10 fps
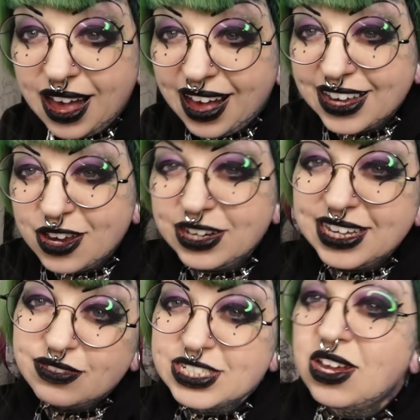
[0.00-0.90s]
I only
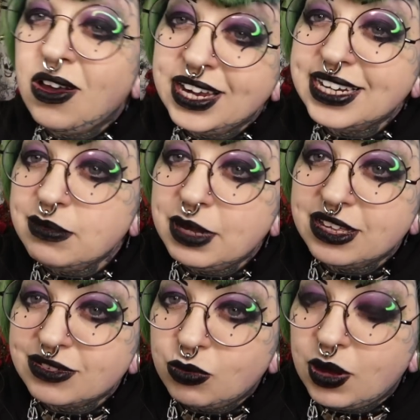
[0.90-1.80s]
have a tiny bit
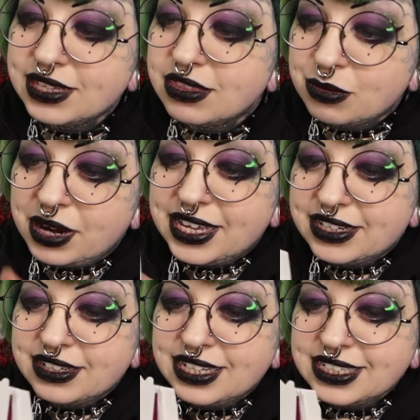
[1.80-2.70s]
of white
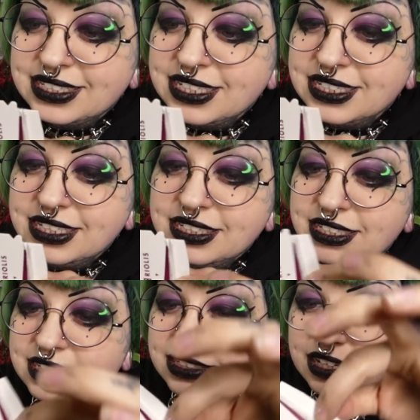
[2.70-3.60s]
thread, like teeny
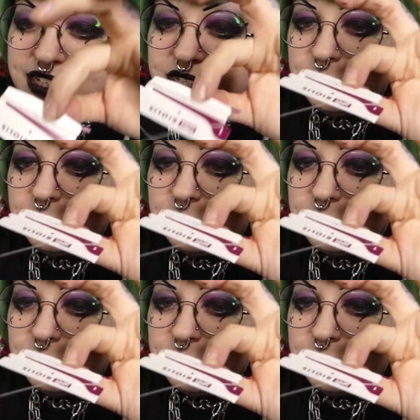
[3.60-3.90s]
tiny